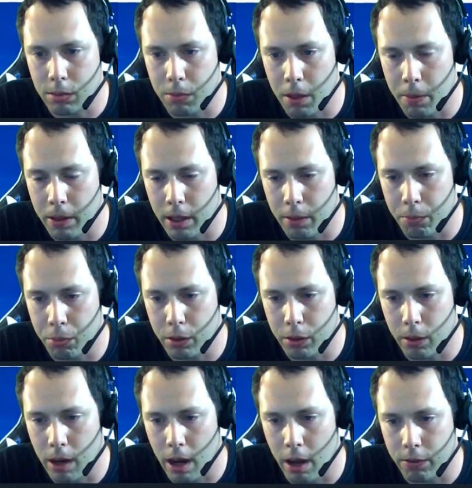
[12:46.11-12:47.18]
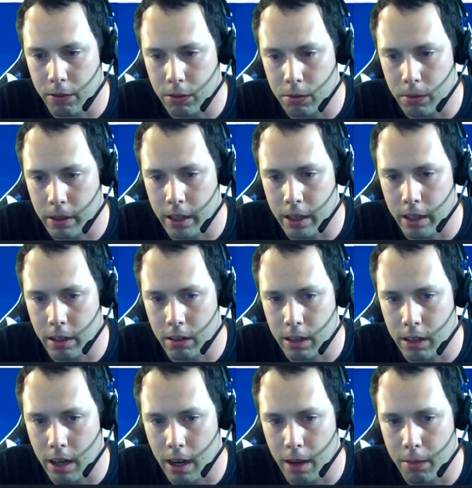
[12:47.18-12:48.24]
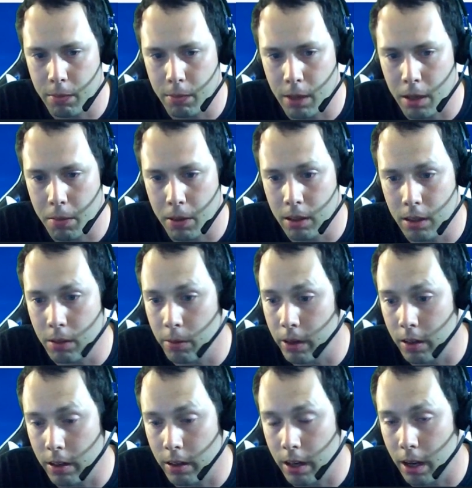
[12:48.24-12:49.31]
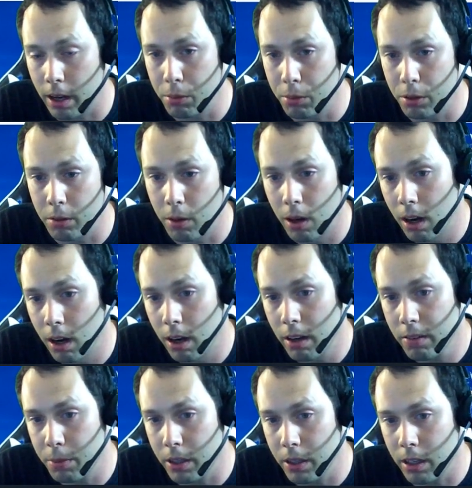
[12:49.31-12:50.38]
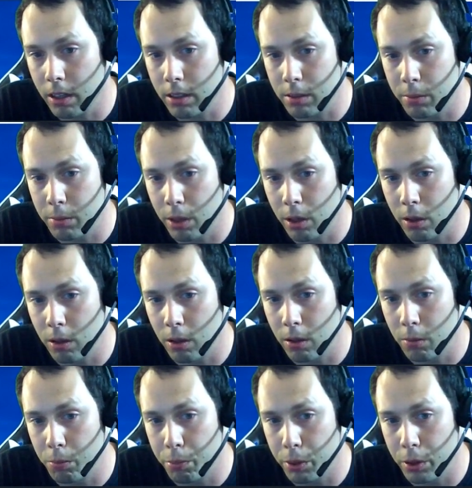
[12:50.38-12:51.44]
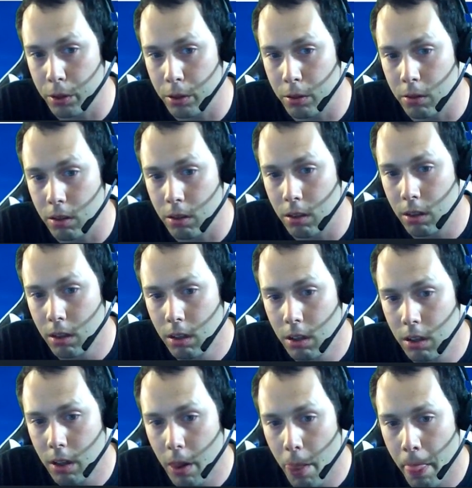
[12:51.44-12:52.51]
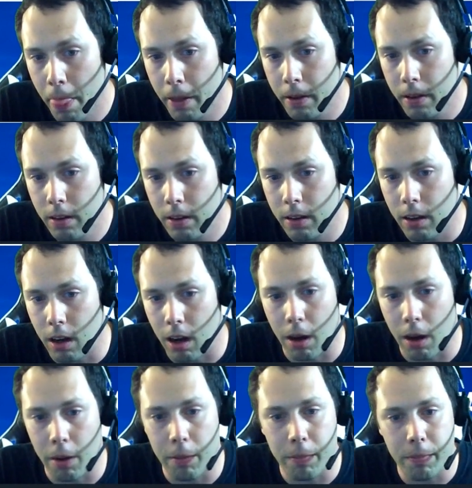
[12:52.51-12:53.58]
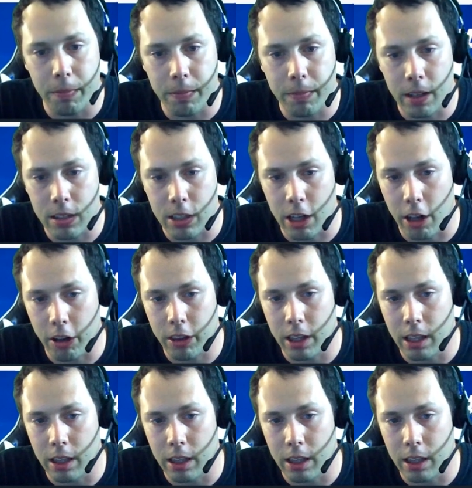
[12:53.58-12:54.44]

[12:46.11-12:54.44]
Maybe that blew out from the radiator cap. Maybe the radiator cap blew off because the motor blew. That's another thing.